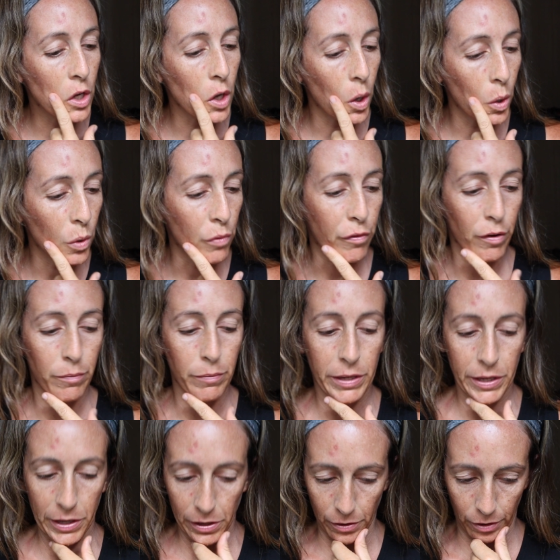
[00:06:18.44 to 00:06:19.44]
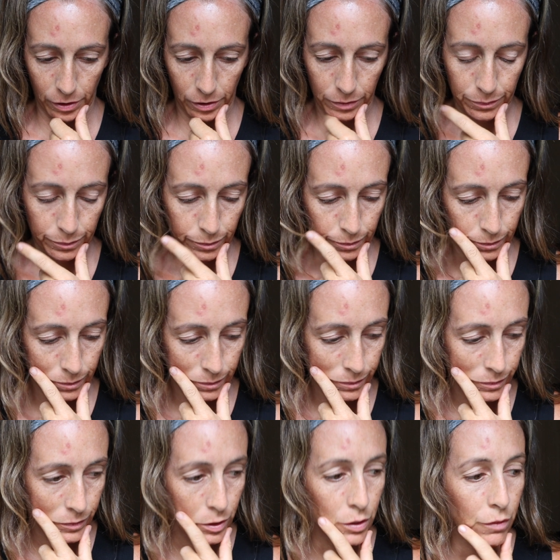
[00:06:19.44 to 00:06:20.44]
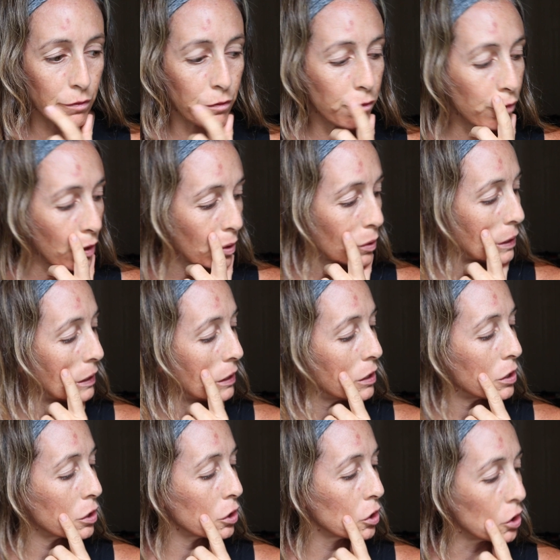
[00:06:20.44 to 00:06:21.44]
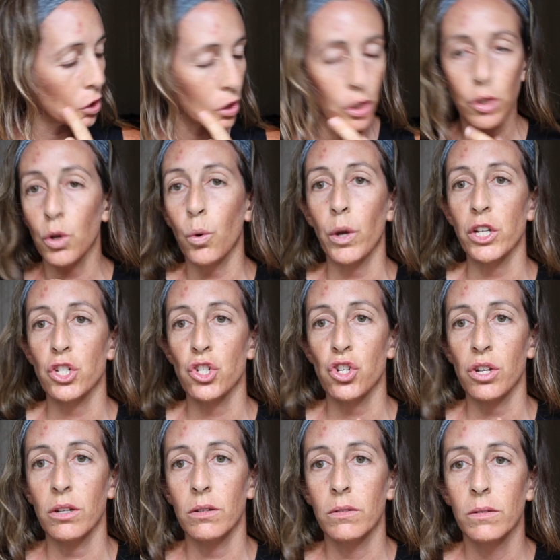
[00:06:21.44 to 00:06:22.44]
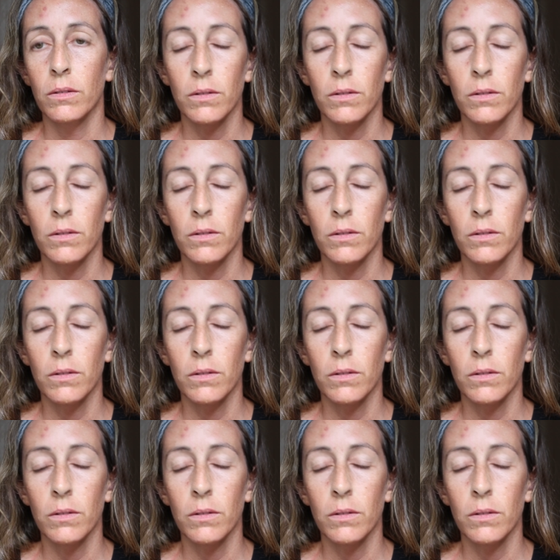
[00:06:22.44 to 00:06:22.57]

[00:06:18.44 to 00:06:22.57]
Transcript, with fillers: go from here? It's a very good question.